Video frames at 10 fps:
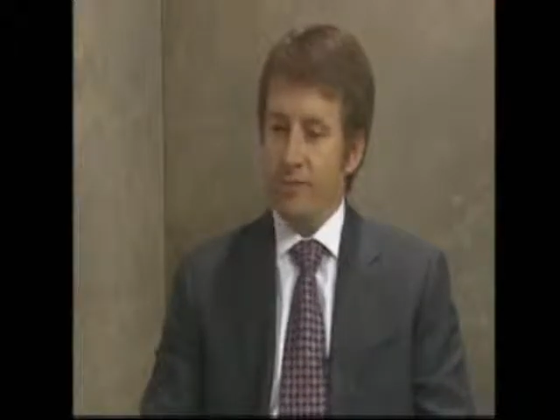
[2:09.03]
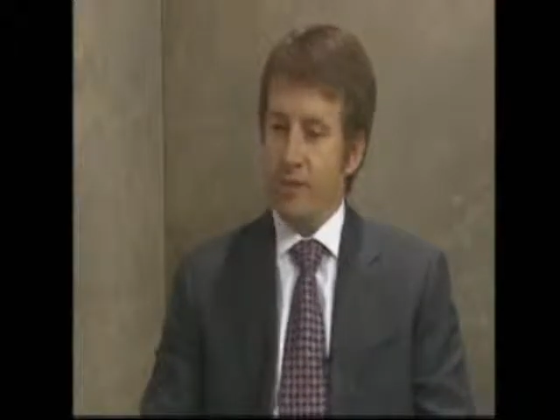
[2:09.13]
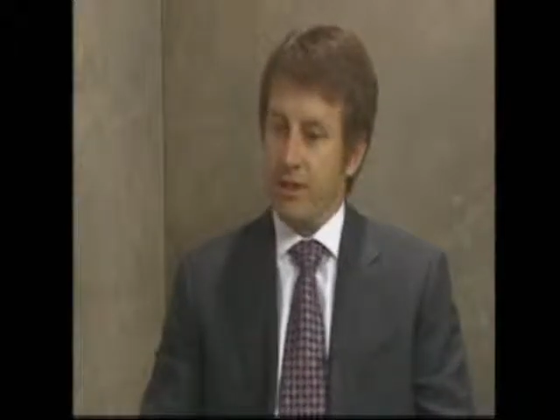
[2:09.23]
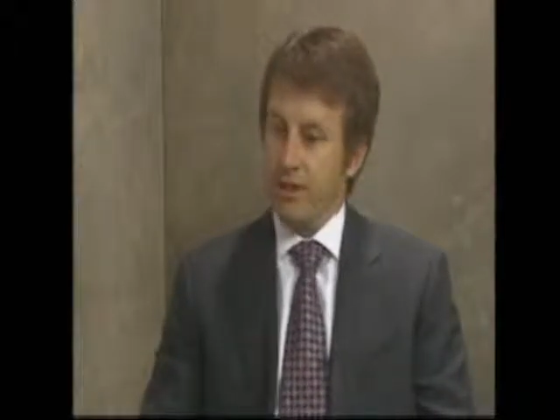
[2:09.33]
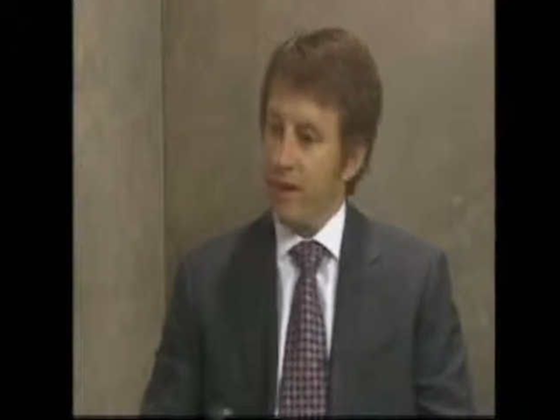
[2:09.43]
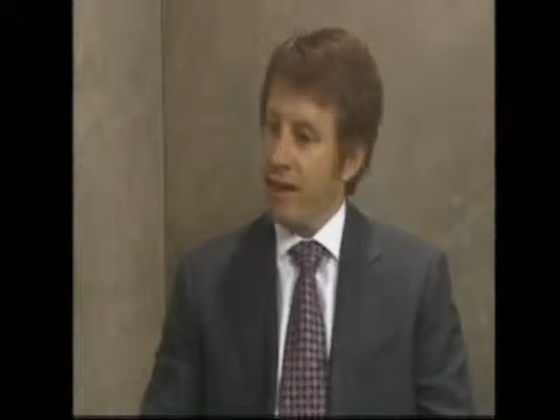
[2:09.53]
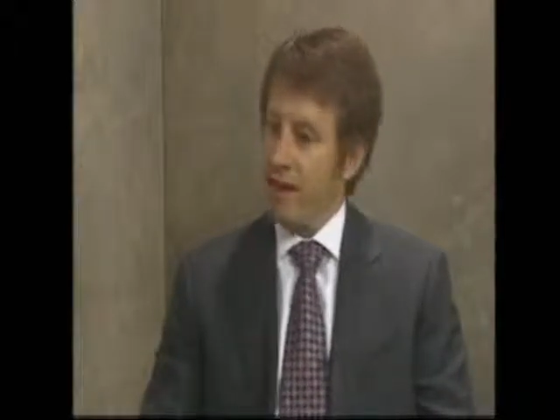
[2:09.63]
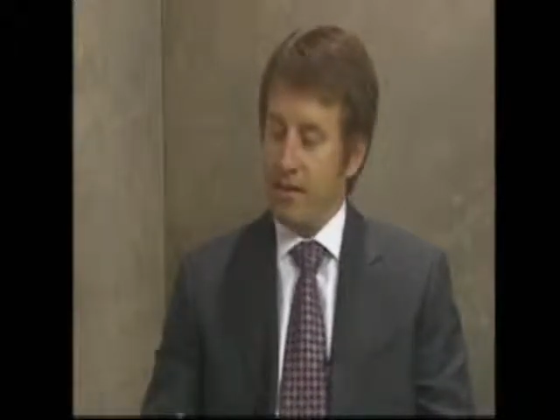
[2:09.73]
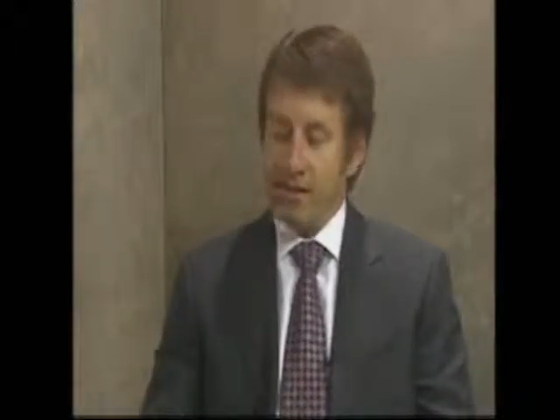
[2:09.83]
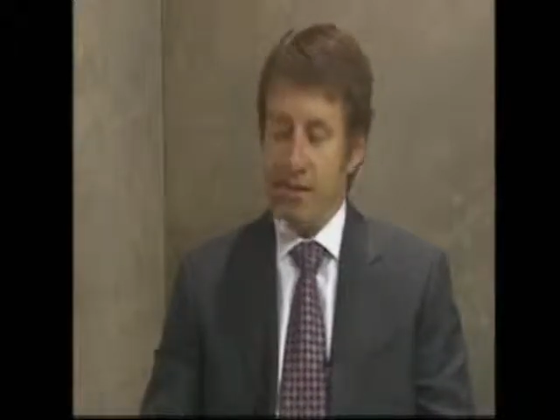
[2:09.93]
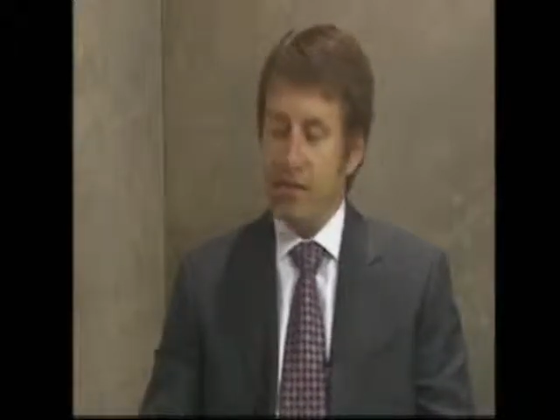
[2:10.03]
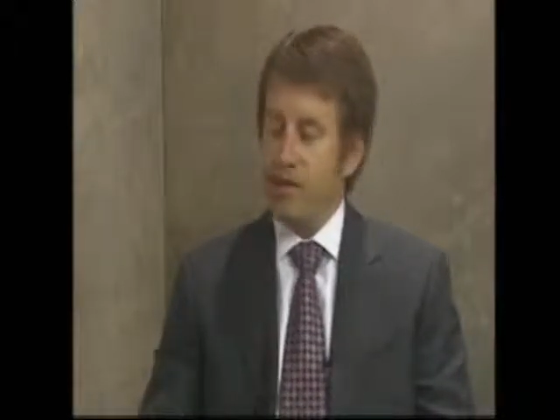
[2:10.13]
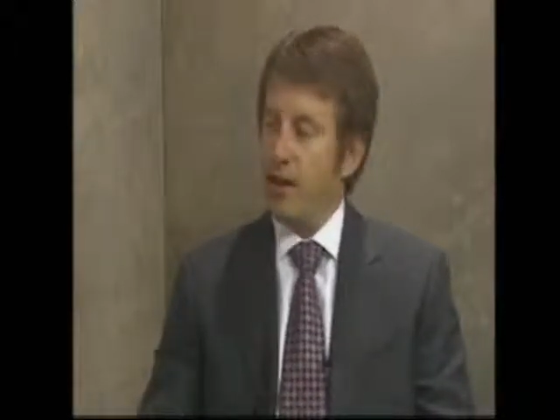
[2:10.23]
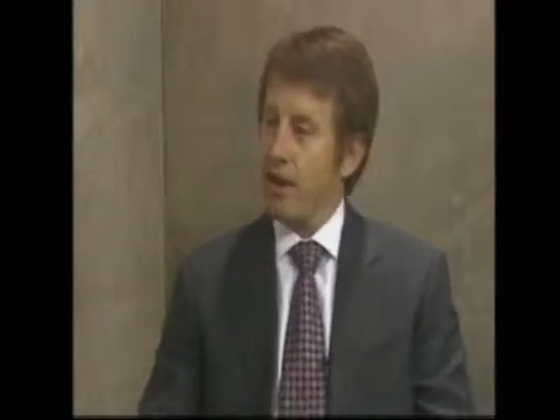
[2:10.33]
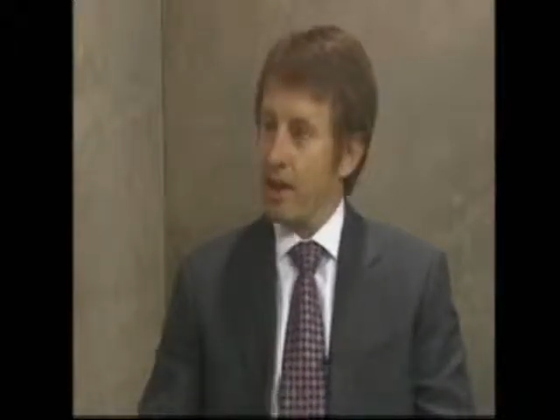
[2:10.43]
So yeah, the symptoms
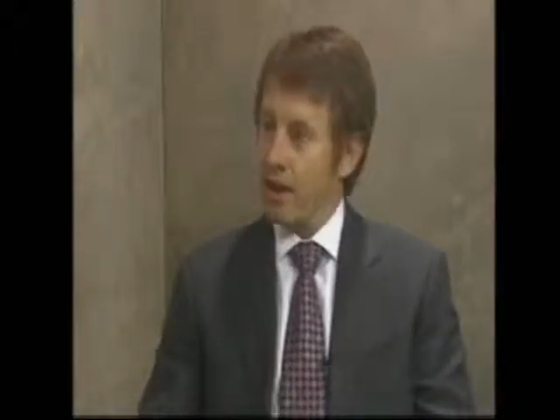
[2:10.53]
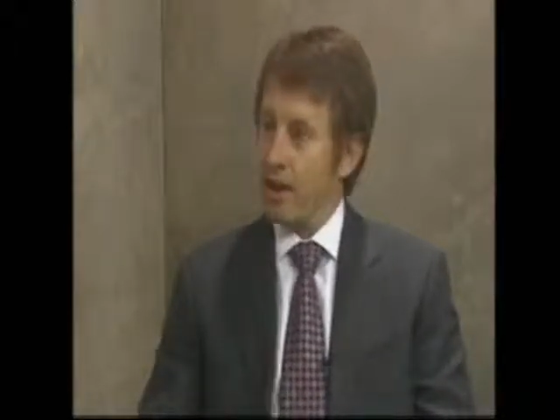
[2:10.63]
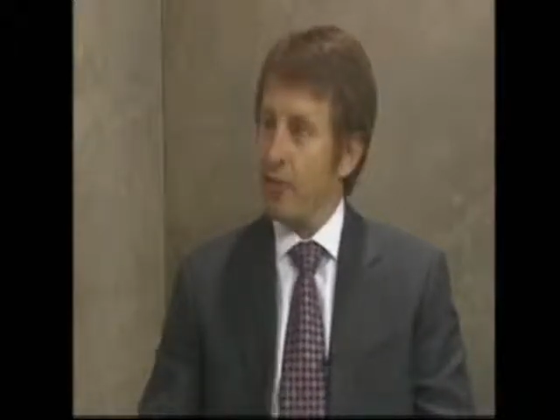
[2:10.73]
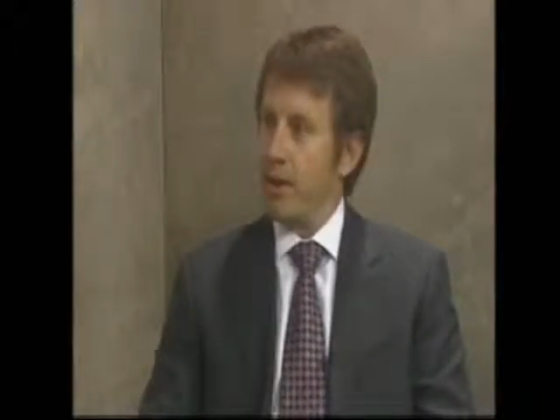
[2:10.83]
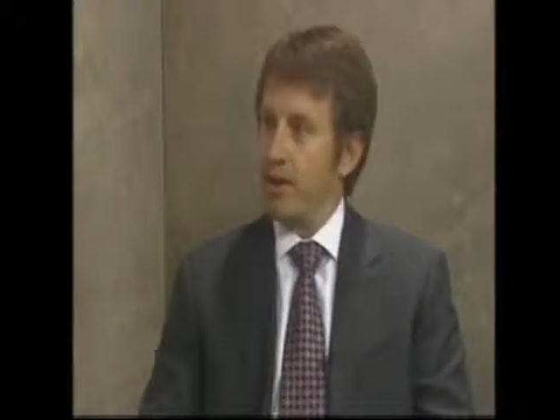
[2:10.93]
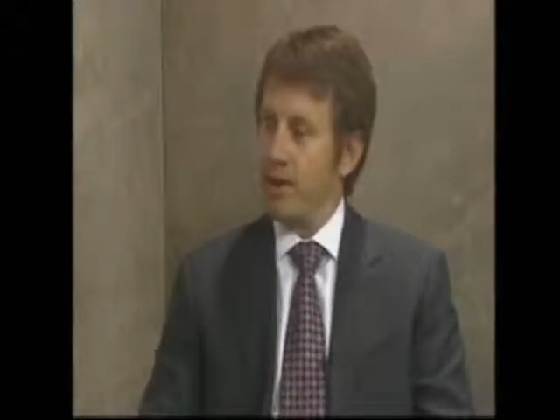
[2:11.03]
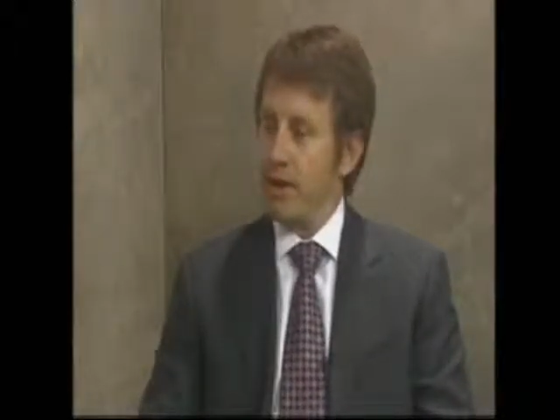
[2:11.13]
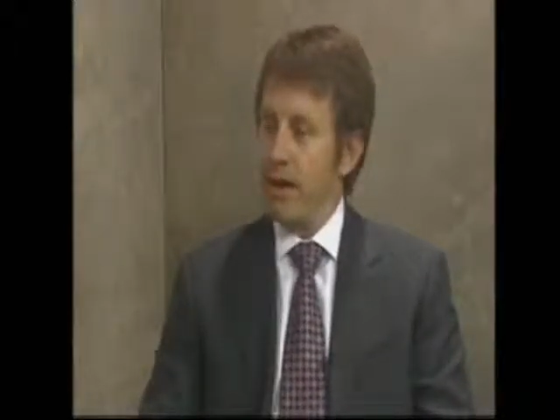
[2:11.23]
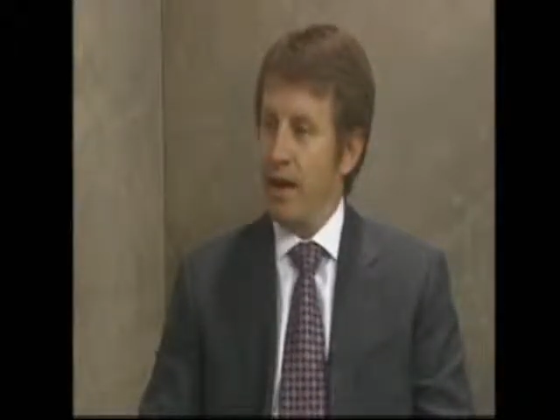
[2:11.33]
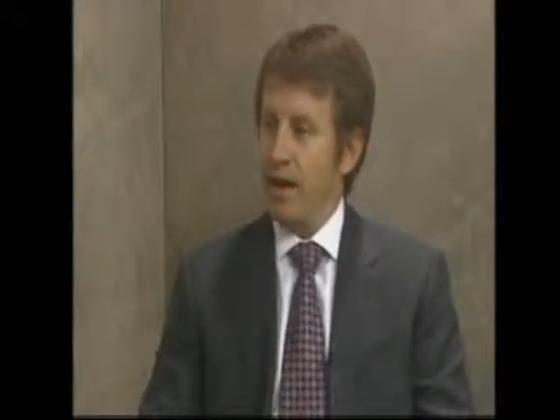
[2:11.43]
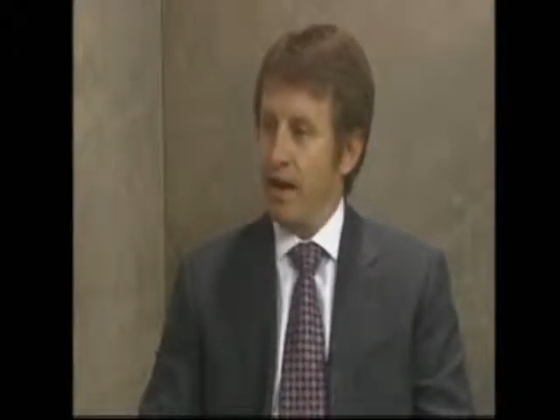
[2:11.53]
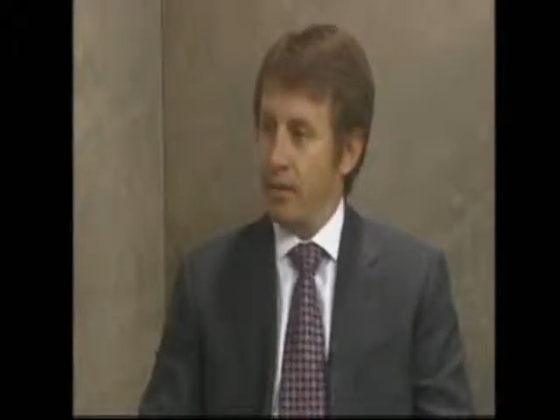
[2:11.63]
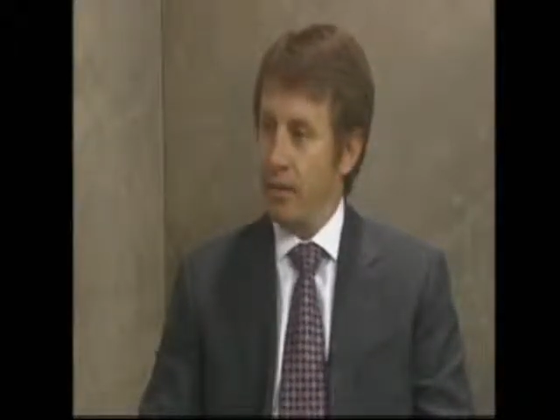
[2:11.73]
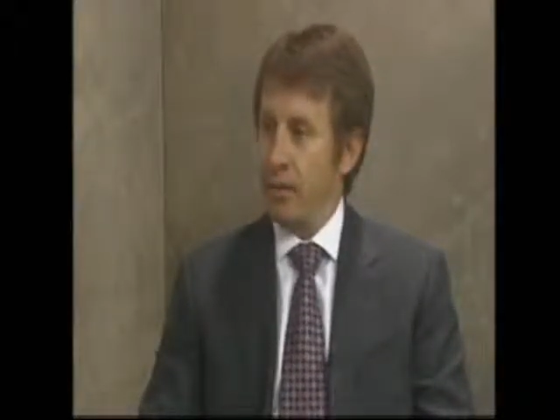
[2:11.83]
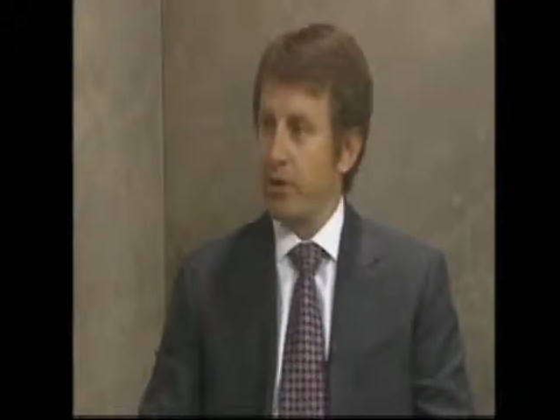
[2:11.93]
vary greatly based on how
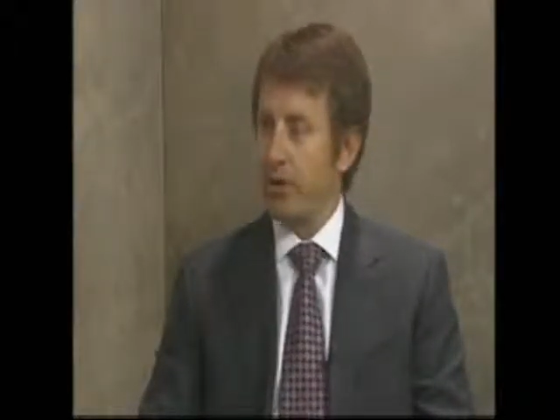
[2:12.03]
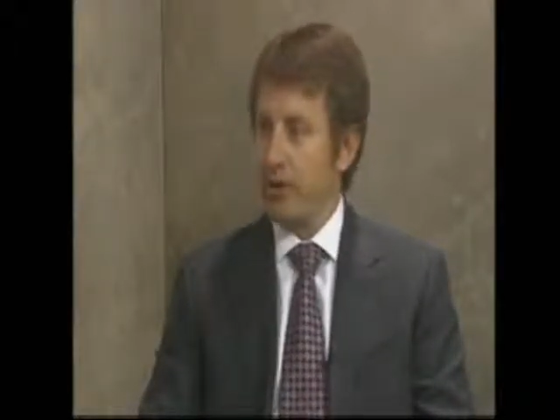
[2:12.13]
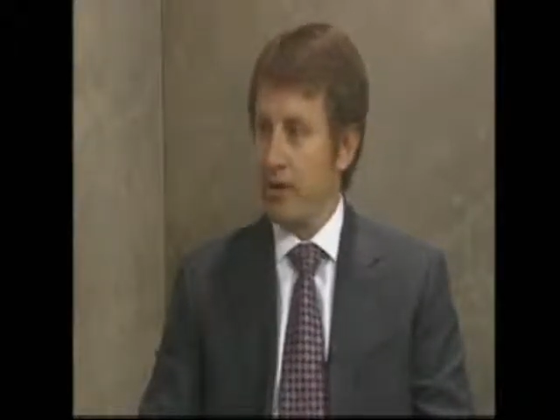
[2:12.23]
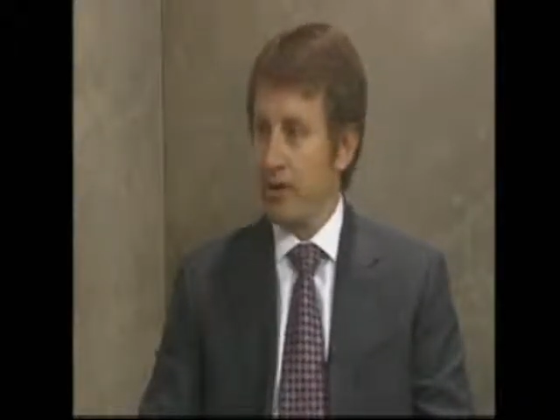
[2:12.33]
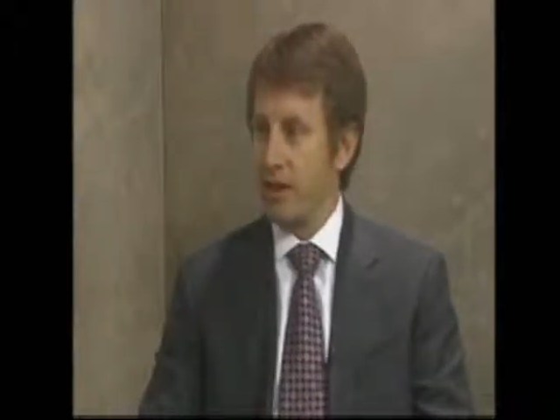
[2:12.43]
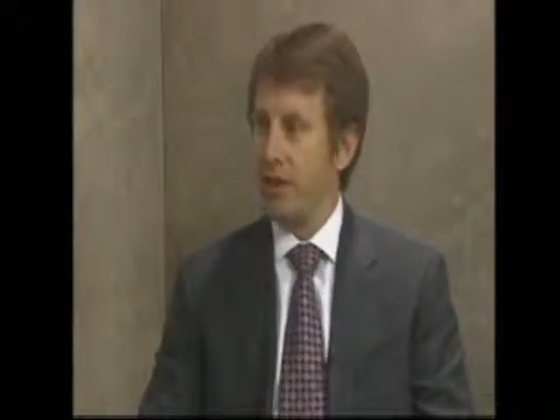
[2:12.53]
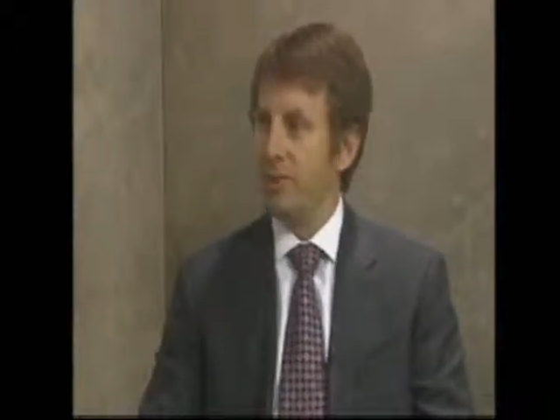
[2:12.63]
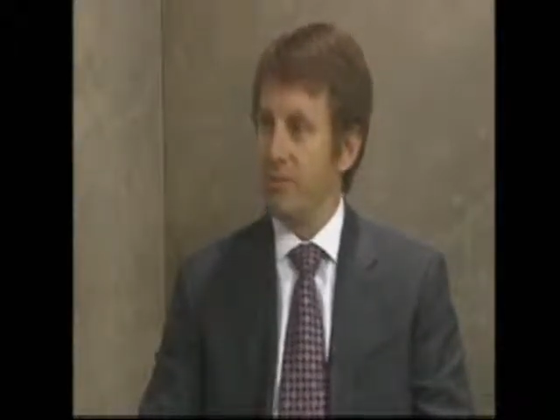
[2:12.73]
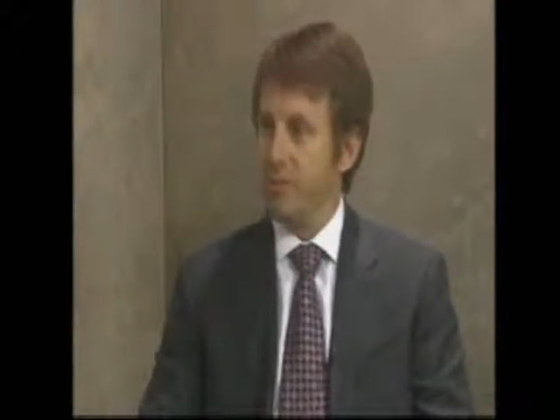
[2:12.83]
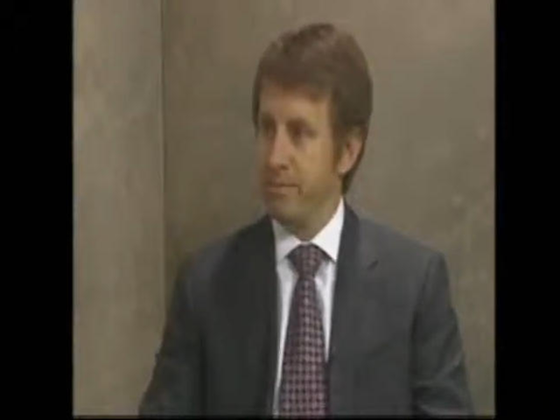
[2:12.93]
hard the person was actually hit.